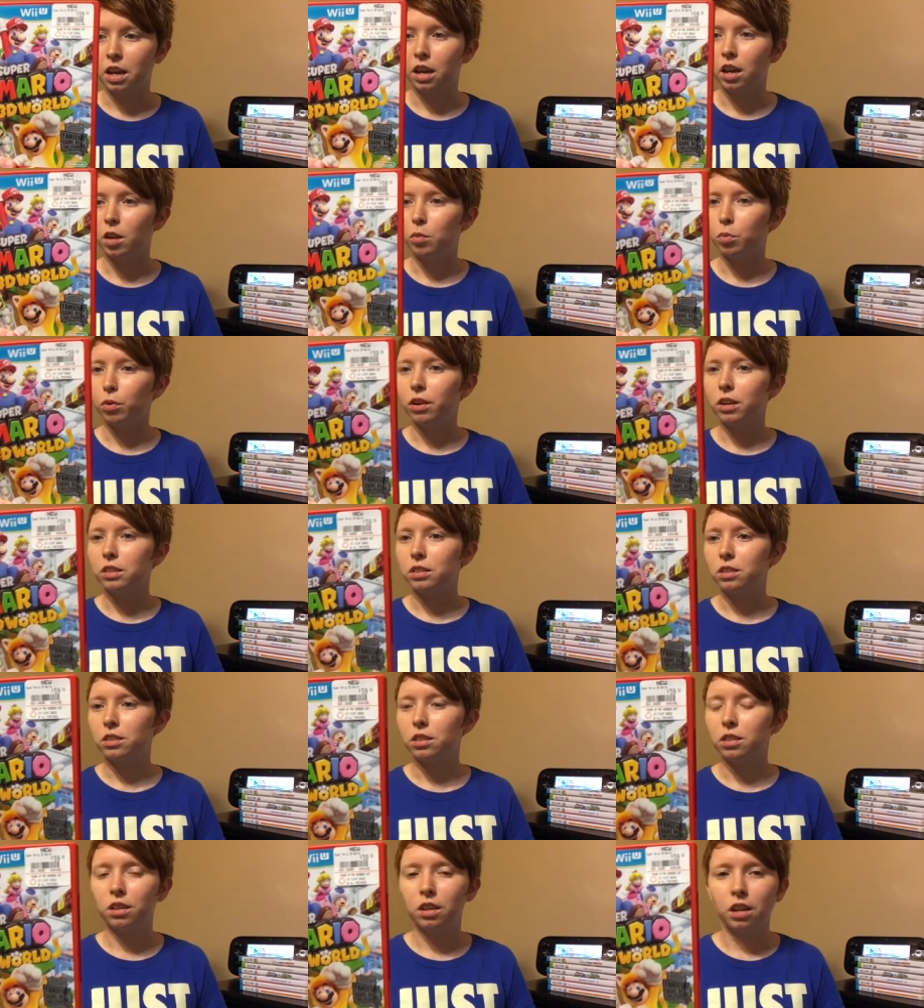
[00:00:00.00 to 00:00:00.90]
And
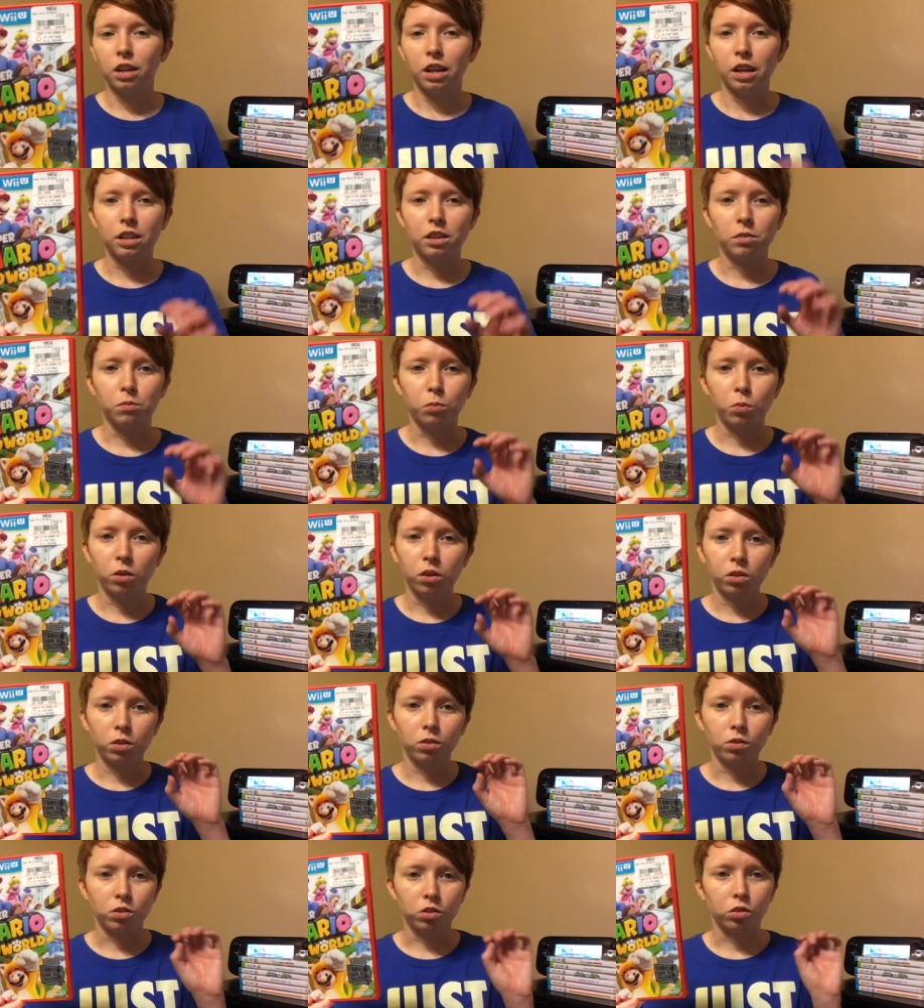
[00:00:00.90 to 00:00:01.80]
plus, it's one of
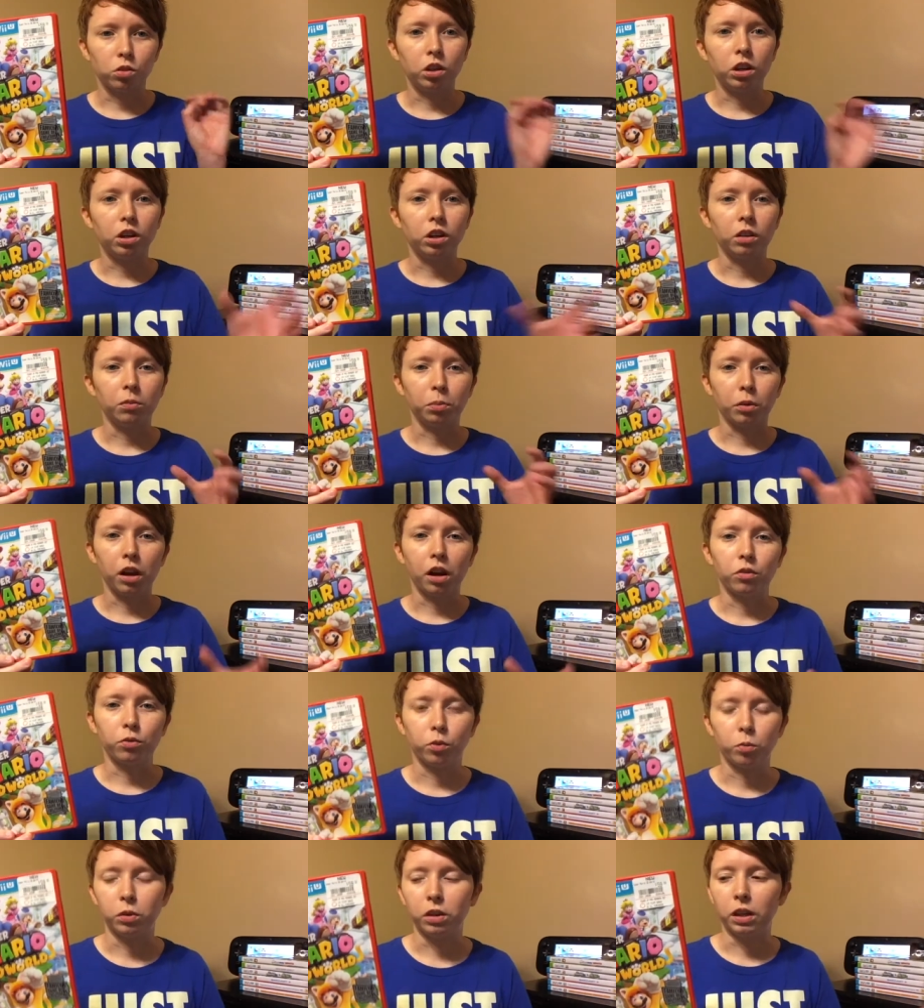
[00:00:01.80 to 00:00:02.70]
those 3D
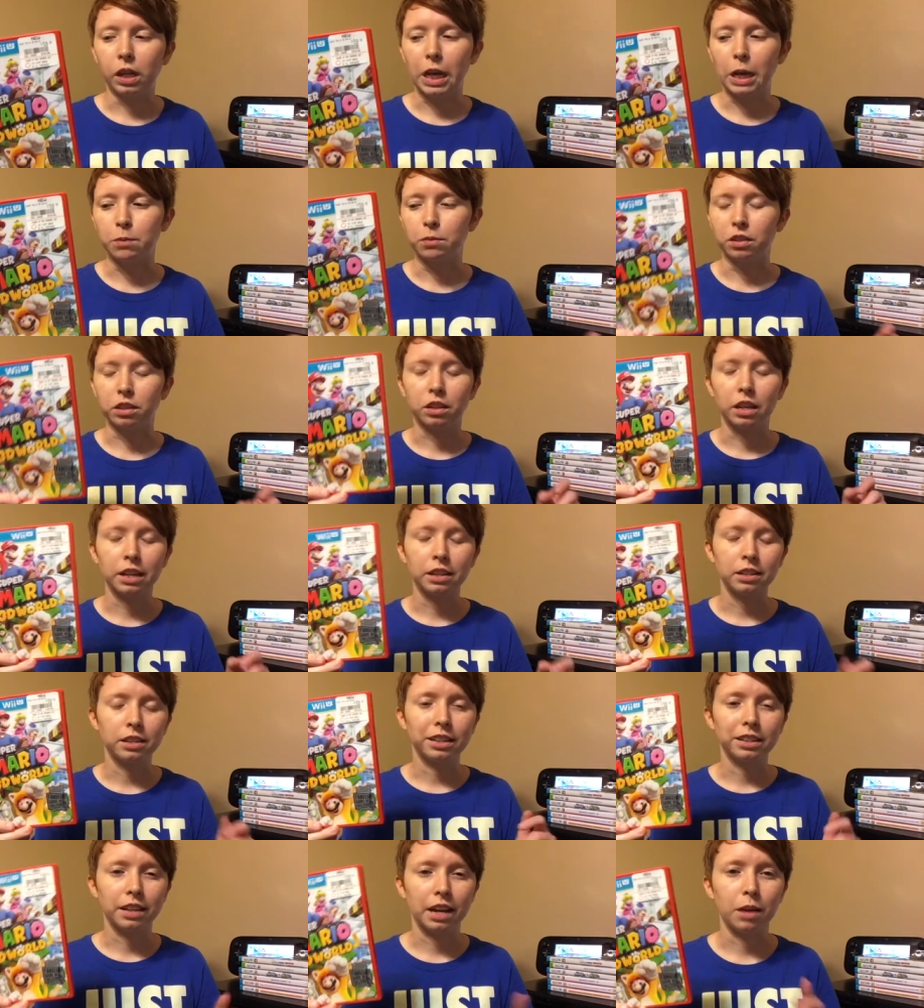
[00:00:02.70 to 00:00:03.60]
platforming games, and that's
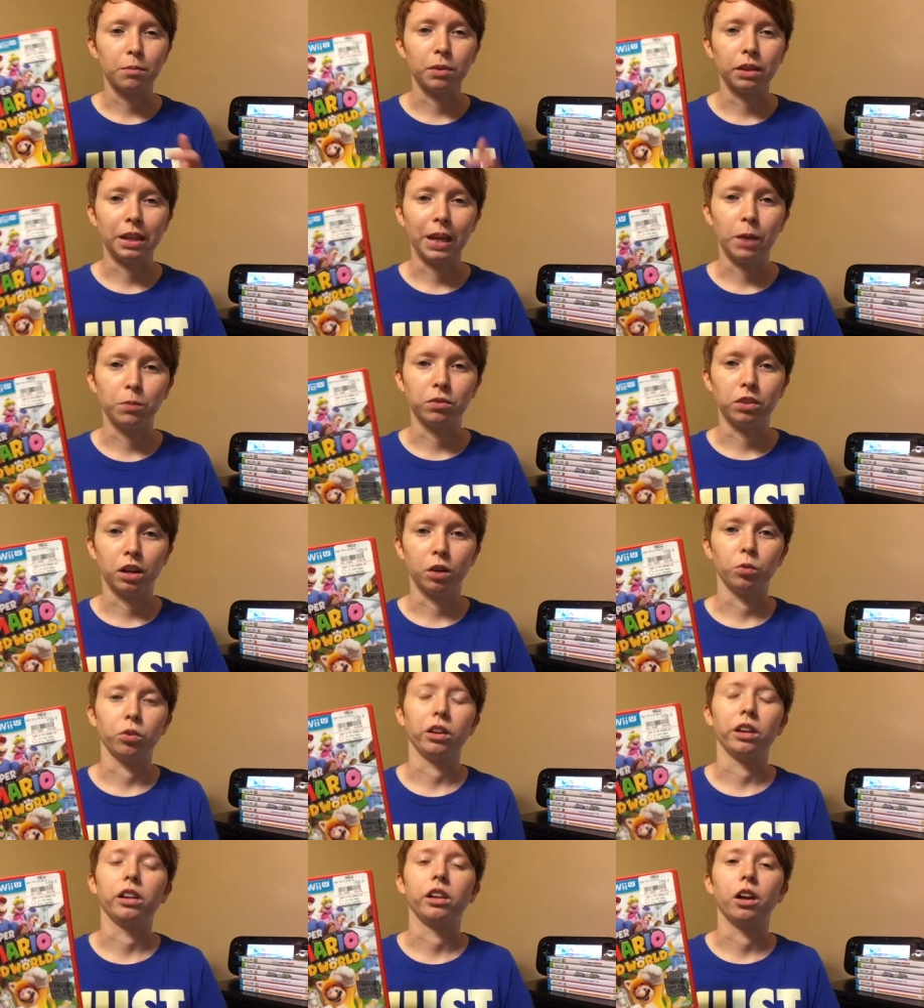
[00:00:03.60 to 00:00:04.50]
the type of games that I
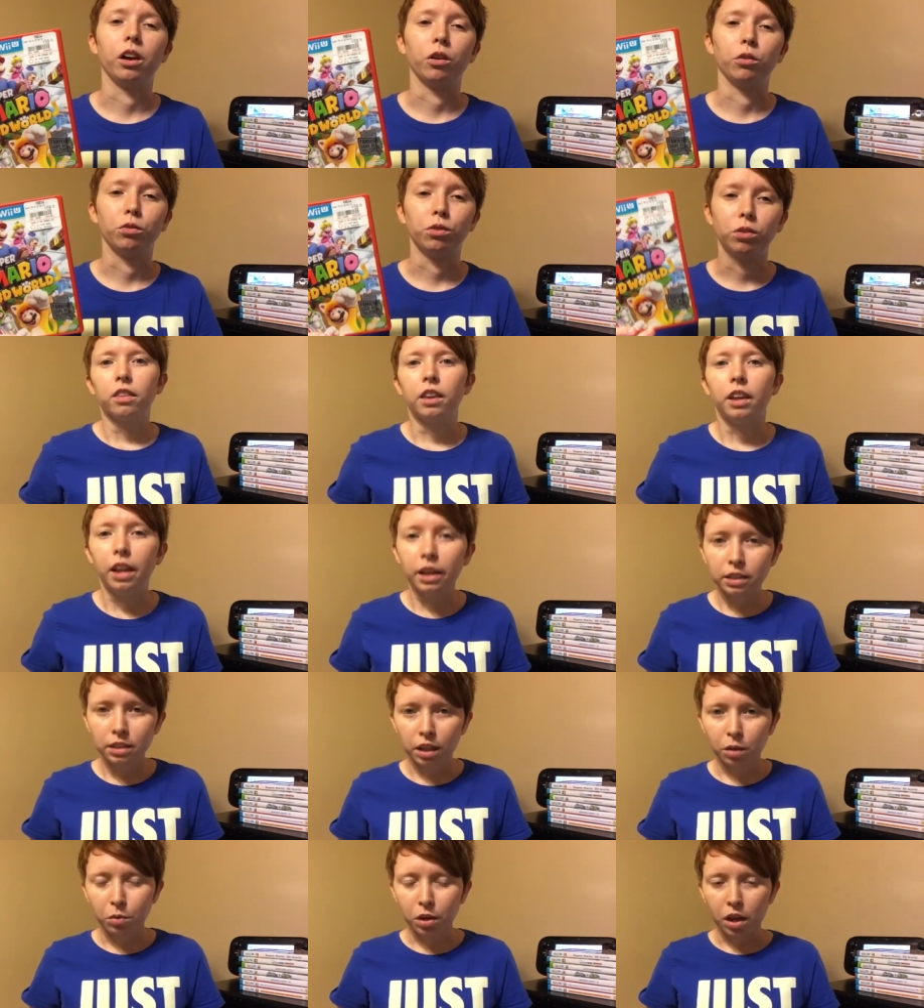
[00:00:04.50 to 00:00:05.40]
really love. The
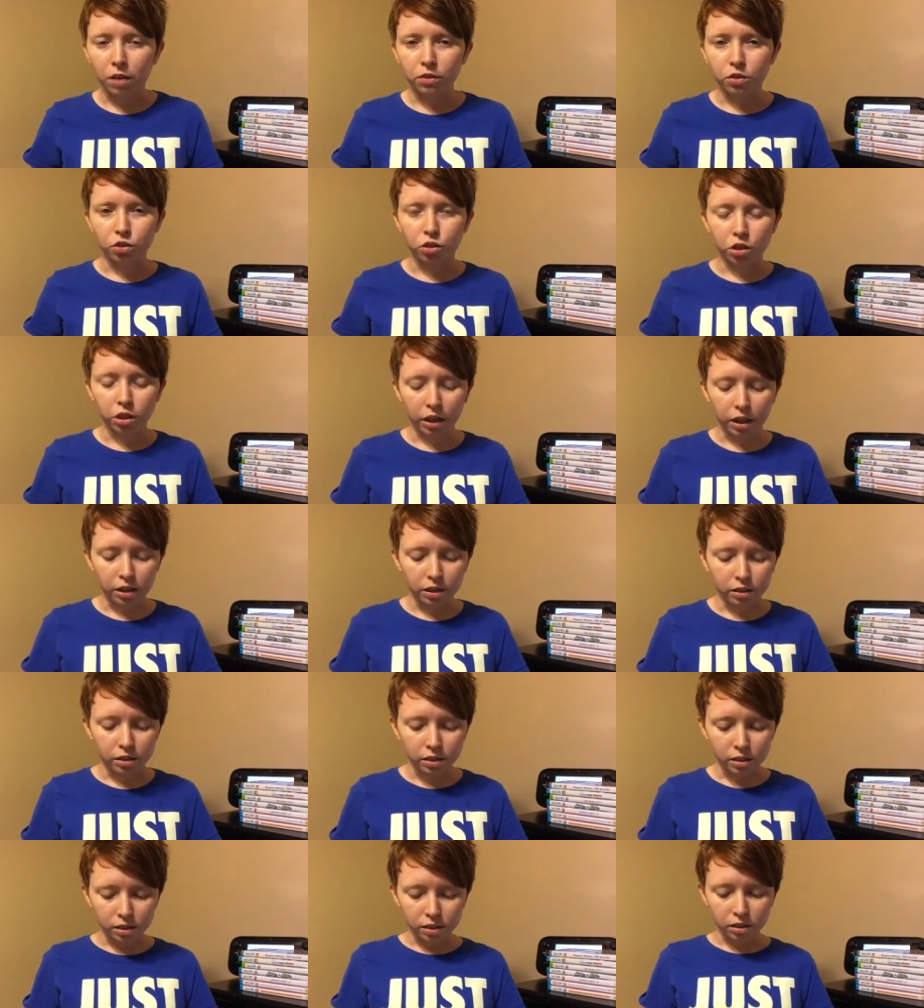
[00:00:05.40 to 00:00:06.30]
next game I have to show you guys,
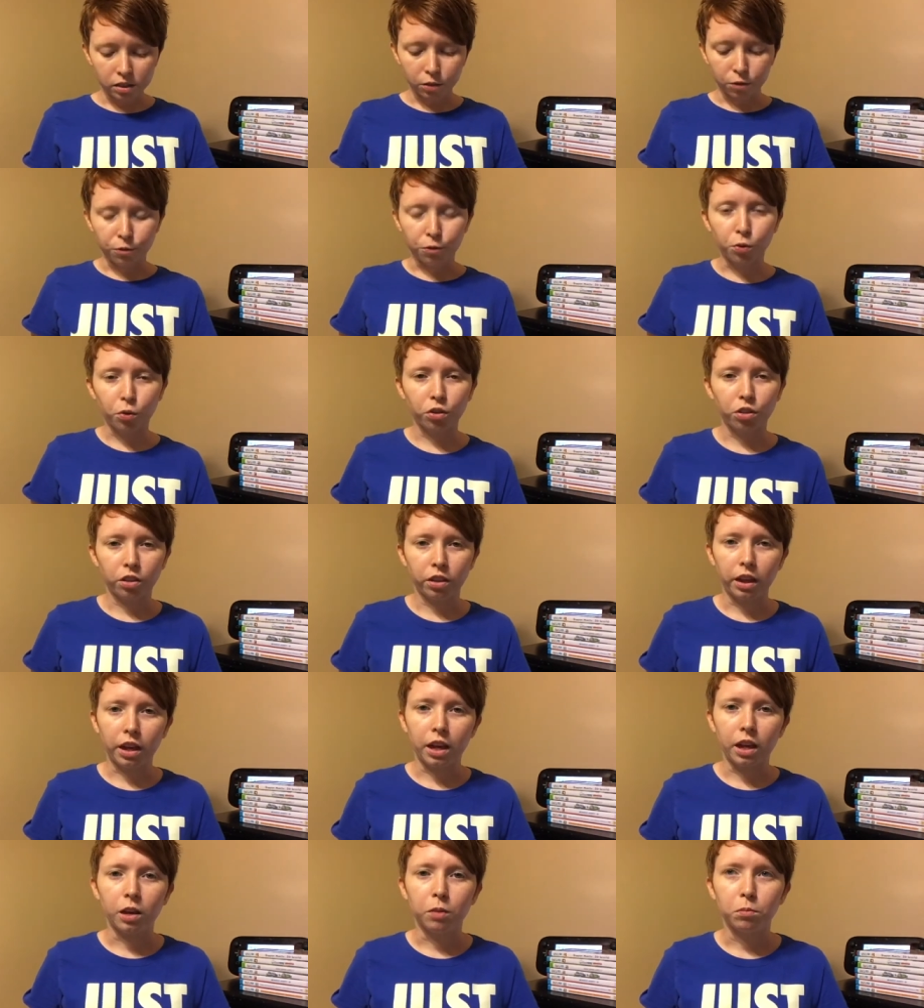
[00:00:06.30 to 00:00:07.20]
this is the fourth
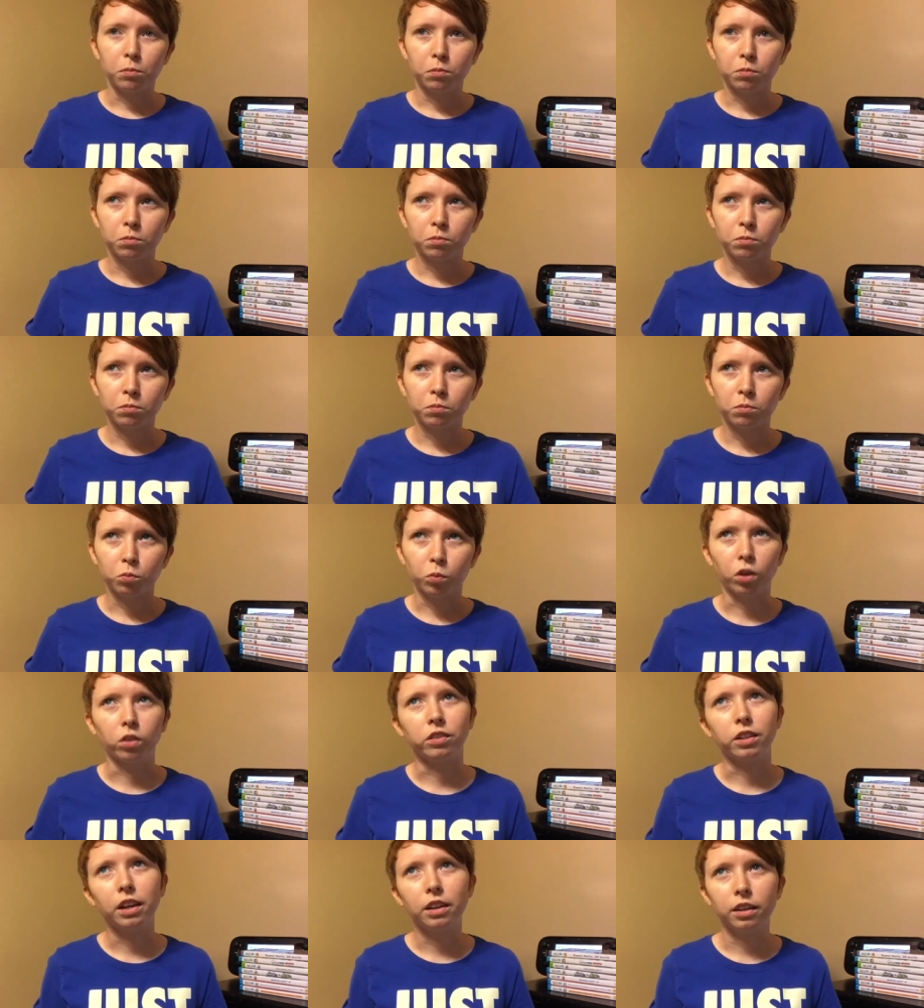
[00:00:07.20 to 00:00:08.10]
game,
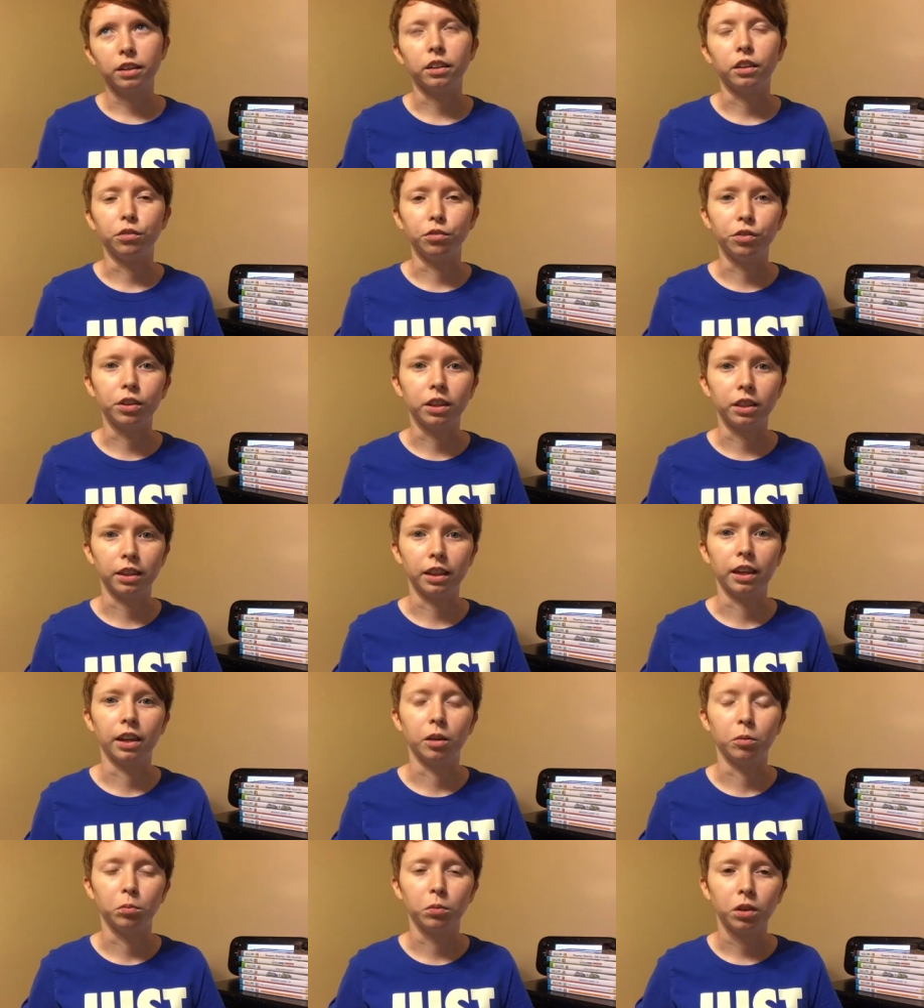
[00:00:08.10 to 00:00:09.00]
well, technically fifth
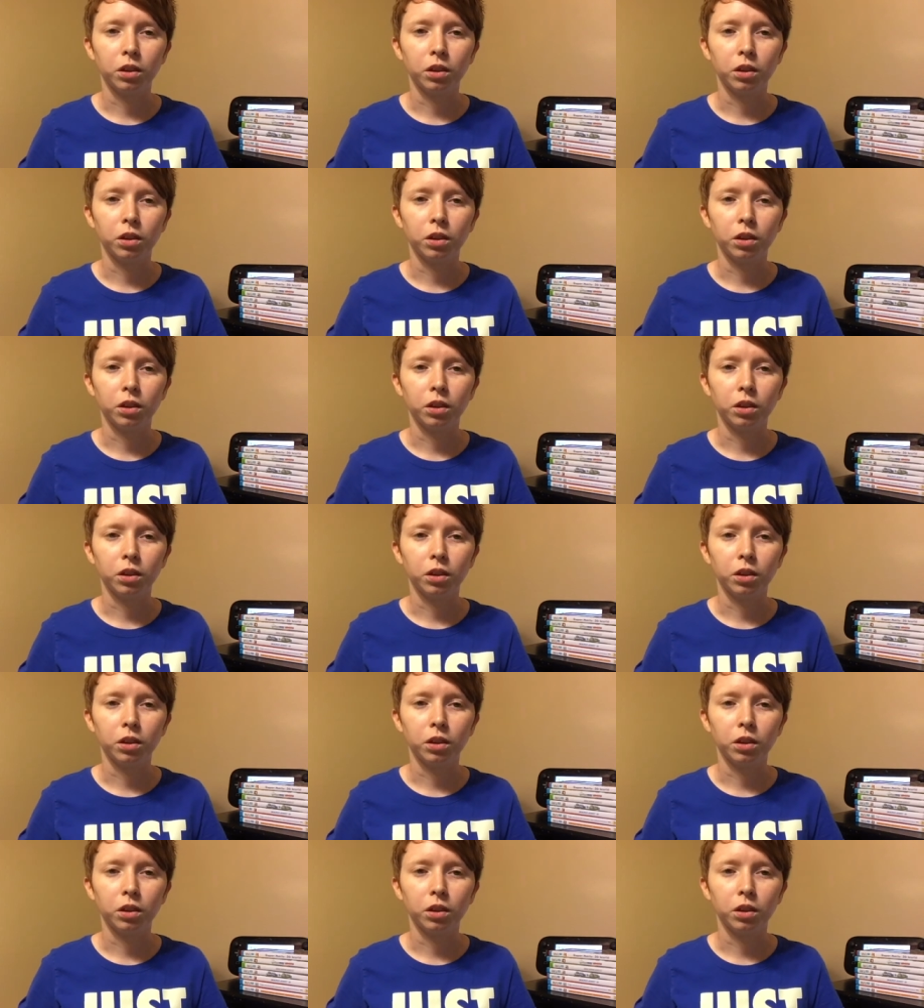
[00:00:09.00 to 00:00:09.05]
game,